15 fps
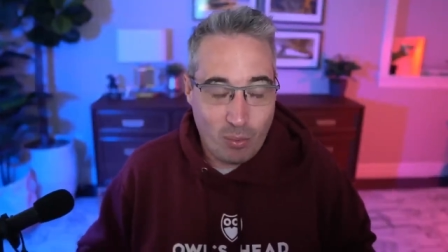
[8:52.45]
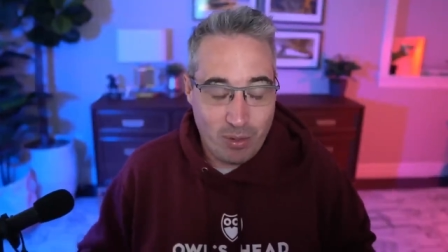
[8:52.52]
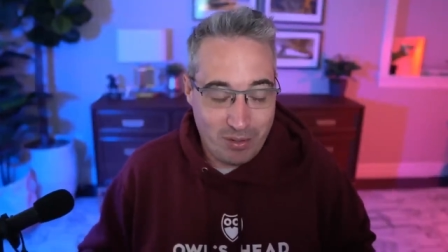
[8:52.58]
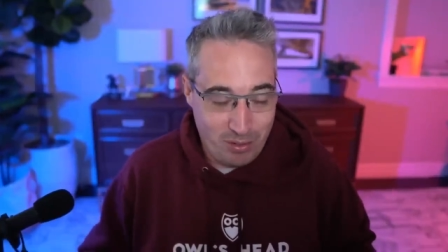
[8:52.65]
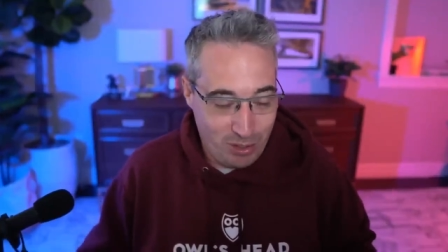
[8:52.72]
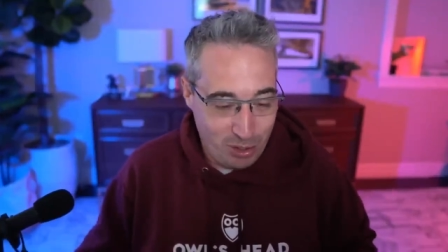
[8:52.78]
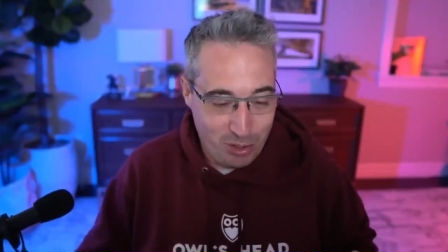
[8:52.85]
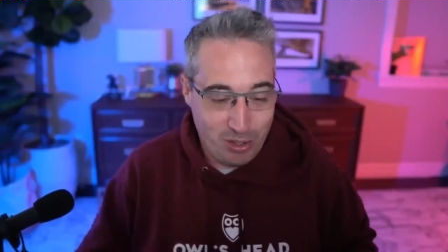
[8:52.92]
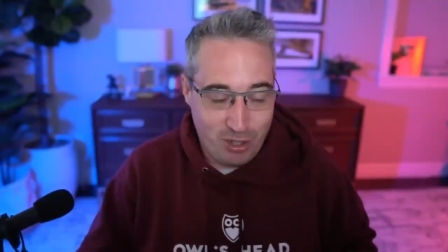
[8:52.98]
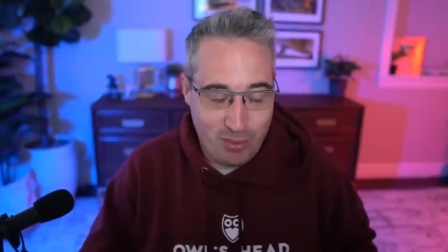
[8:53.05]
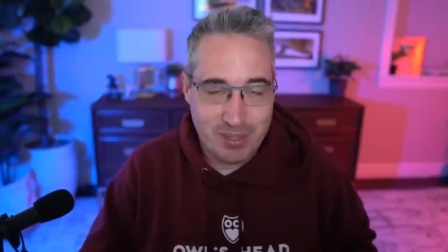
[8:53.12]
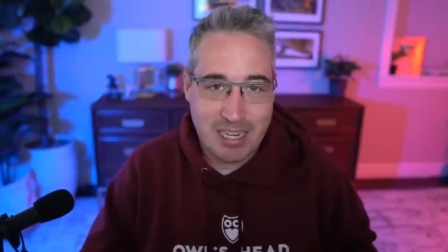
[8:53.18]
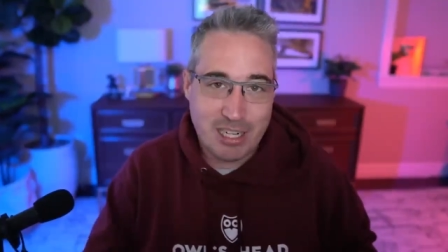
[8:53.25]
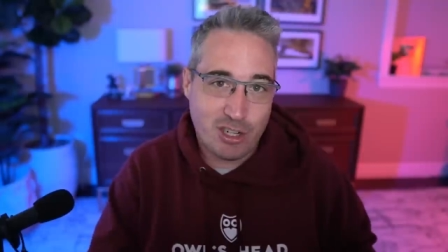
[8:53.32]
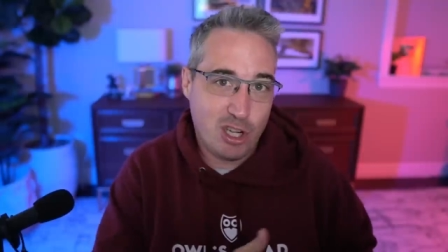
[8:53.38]
what you should do
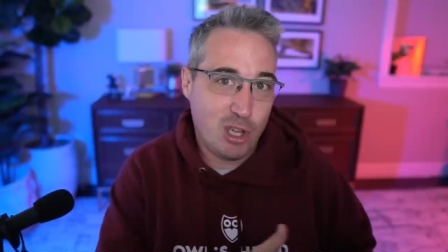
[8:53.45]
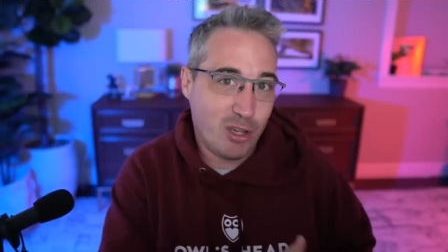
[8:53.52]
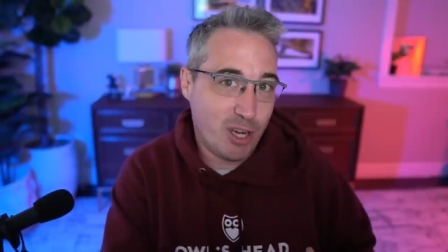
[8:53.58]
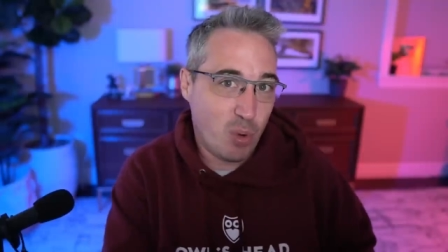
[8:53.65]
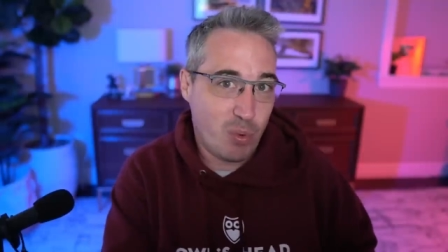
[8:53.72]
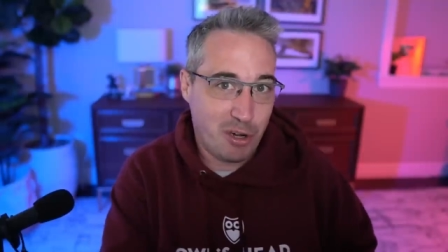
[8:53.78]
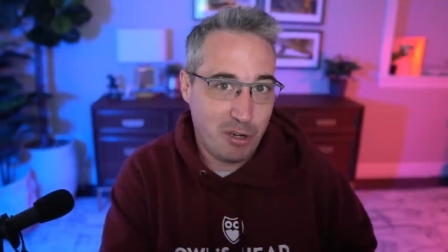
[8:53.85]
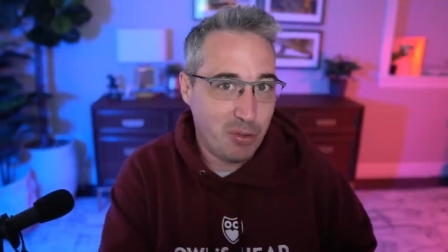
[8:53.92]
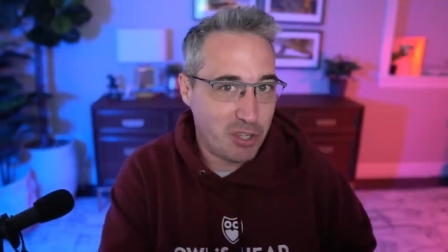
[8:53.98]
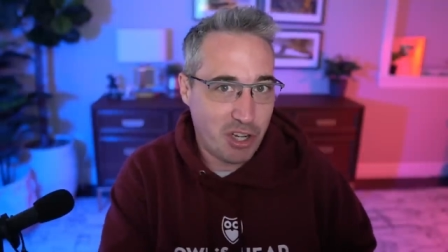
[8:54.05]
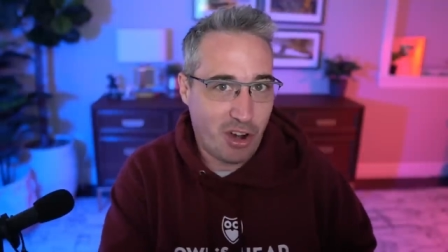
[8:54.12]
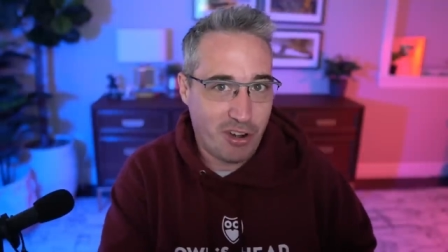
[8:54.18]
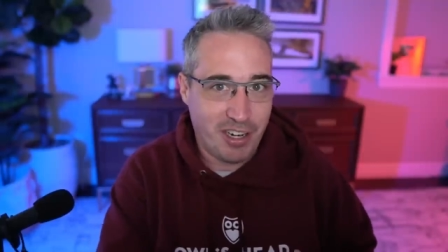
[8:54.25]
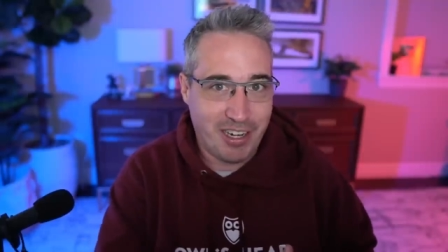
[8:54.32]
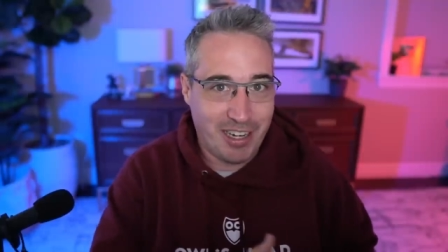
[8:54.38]
is actually look at where you
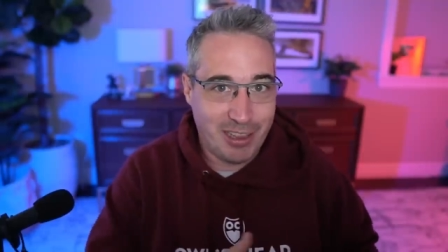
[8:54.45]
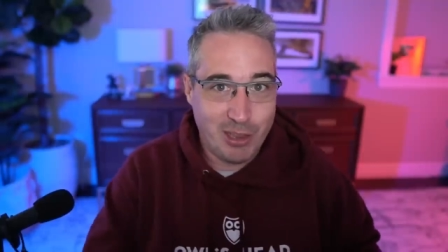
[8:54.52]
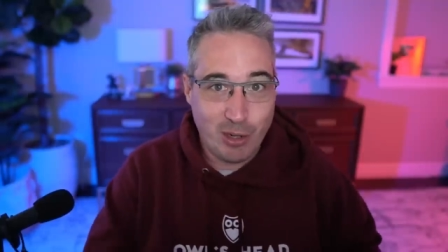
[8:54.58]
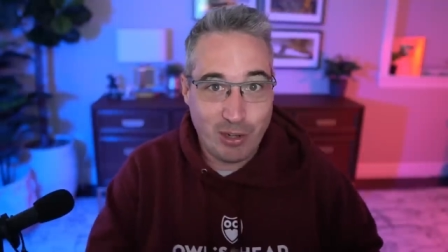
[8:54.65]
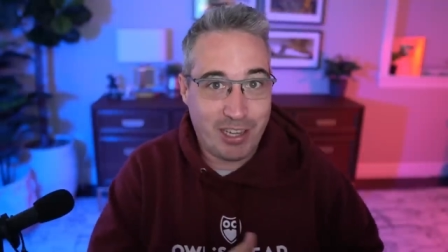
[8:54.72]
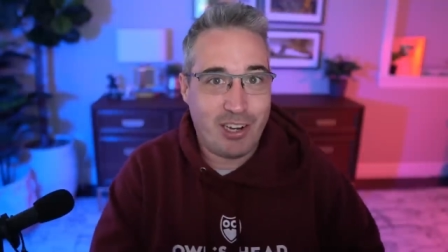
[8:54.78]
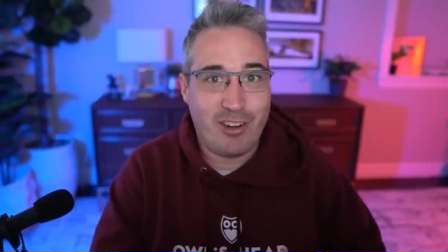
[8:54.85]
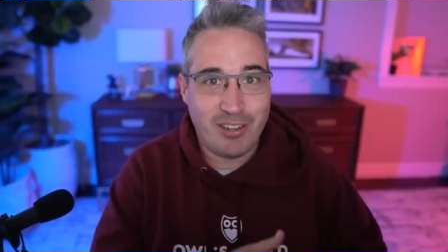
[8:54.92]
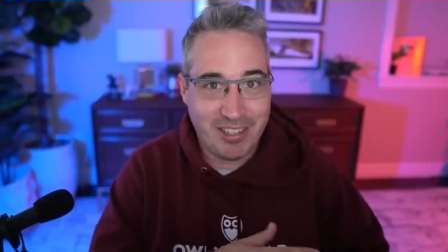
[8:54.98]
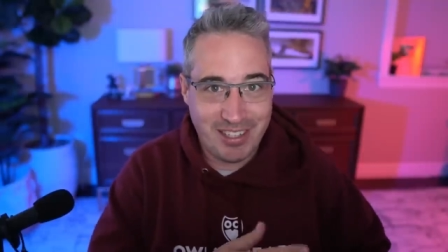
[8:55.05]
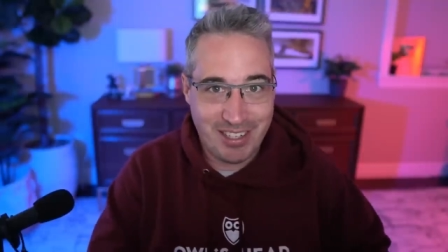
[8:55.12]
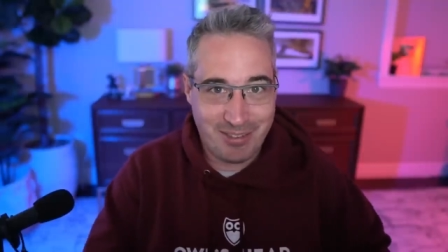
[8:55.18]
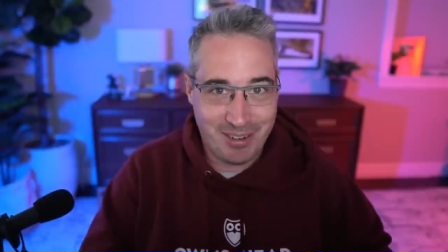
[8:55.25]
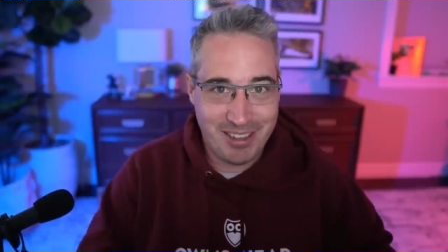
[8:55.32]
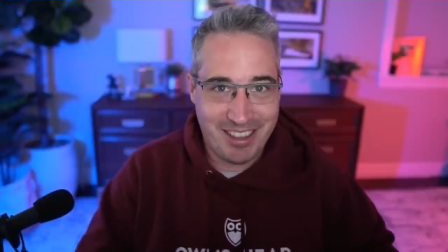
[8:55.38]
started and look at all the
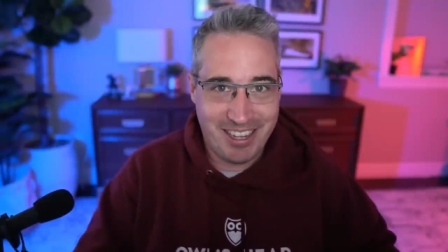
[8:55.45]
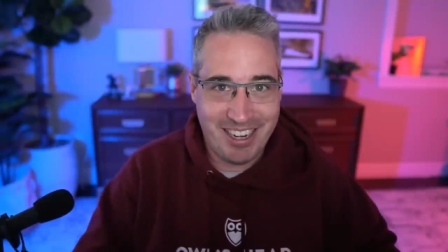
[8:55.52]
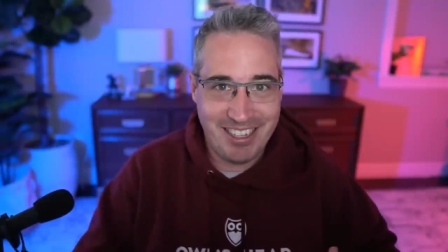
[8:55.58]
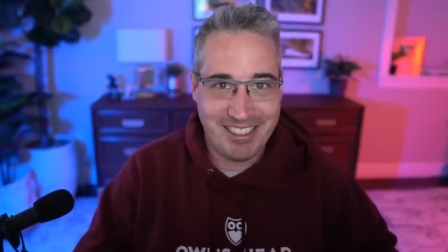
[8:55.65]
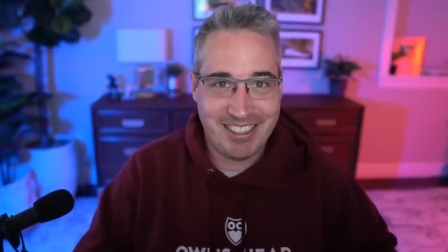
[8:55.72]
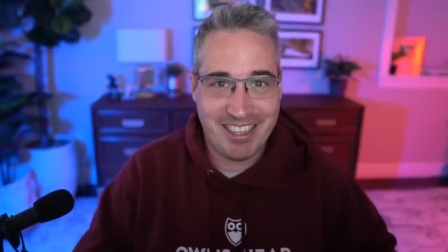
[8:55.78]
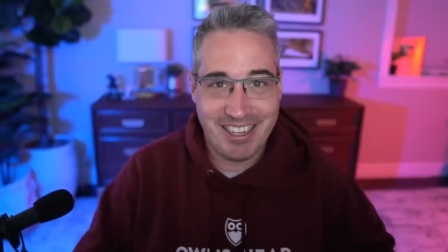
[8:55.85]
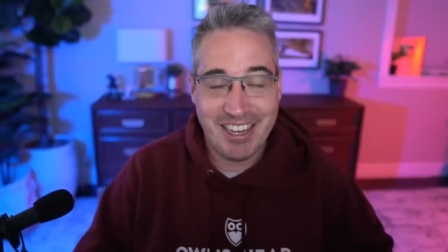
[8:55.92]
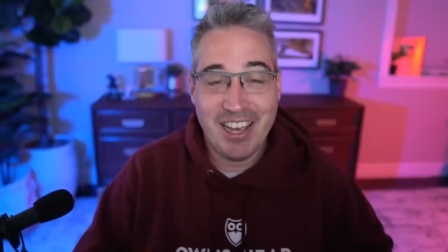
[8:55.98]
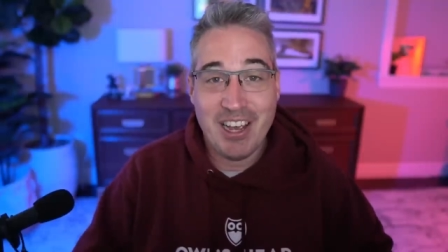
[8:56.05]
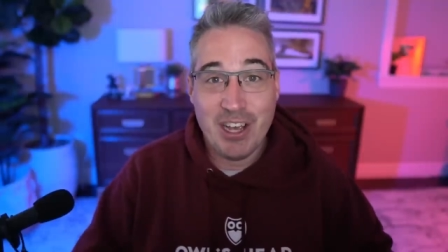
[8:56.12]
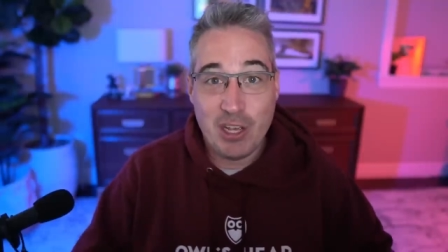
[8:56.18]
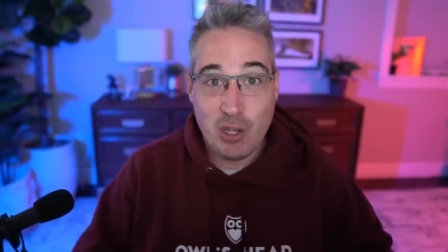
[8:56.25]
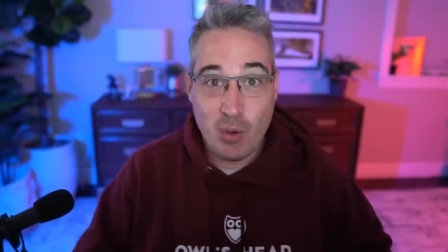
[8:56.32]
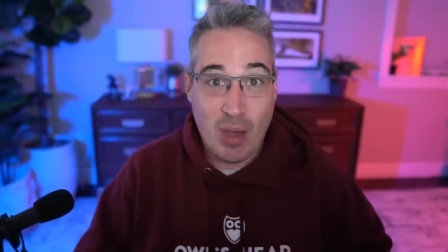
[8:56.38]
different things that
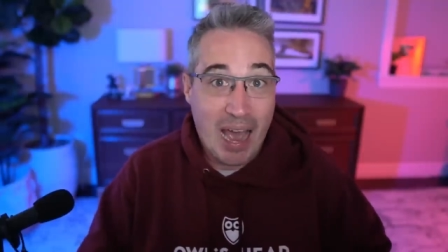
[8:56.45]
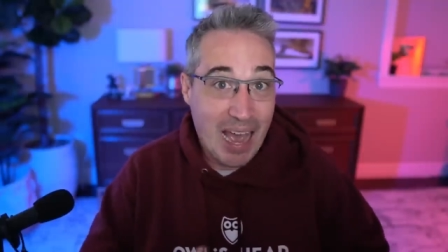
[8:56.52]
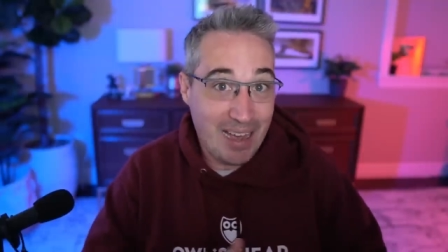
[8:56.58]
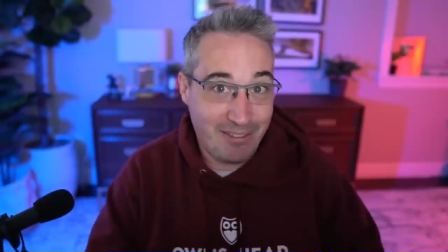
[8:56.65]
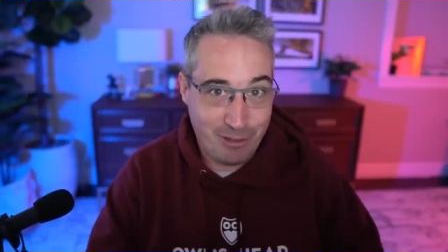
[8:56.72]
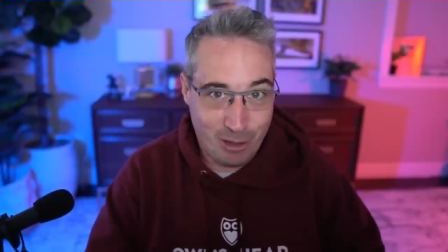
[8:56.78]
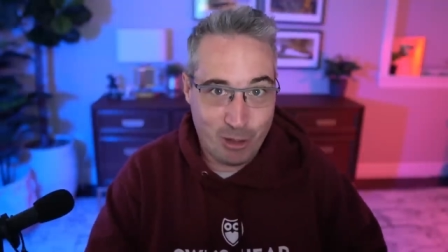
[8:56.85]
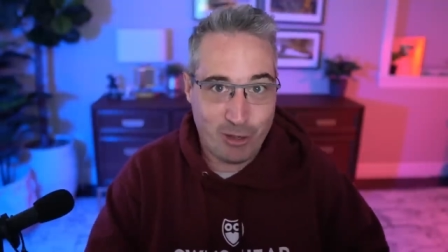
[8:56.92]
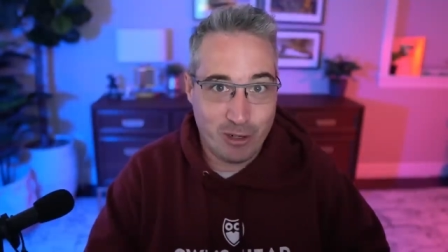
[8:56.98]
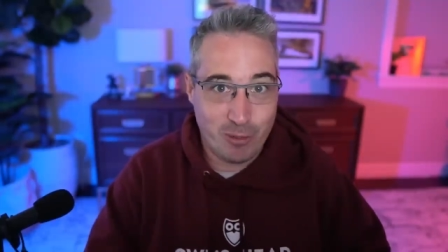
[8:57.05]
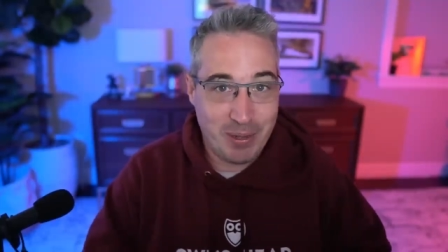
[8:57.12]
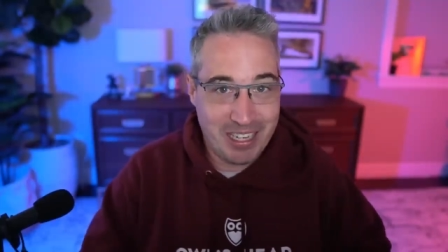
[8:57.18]
you have learned,